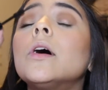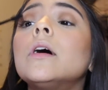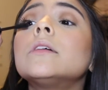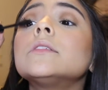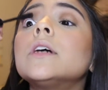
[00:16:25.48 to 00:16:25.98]

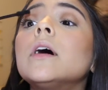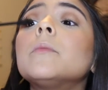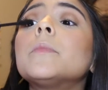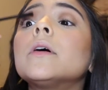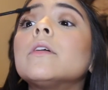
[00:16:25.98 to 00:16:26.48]
on
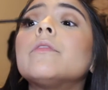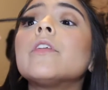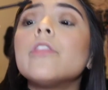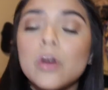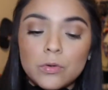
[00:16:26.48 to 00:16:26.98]
top
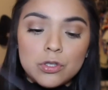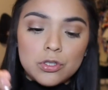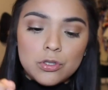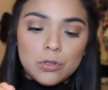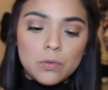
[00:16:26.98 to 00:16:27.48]
of
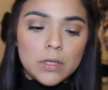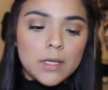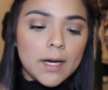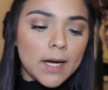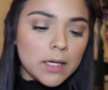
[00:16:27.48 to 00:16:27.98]
those two, and
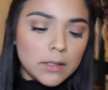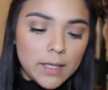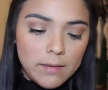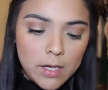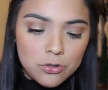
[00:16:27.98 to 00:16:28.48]
then I kind of
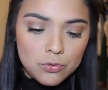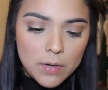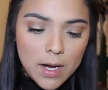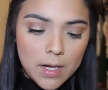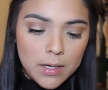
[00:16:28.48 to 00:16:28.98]
let that
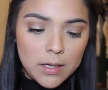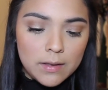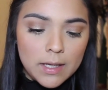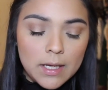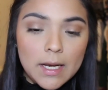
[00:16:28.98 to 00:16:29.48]
dry,
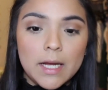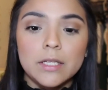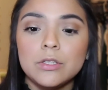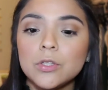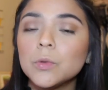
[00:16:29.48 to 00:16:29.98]
and then I
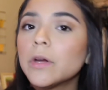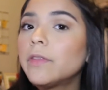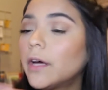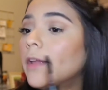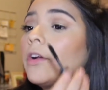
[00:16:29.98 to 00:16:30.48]
do
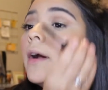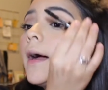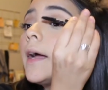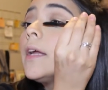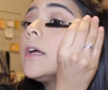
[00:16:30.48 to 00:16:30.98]
the other
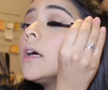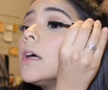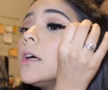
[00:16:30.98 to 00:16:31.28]
eye.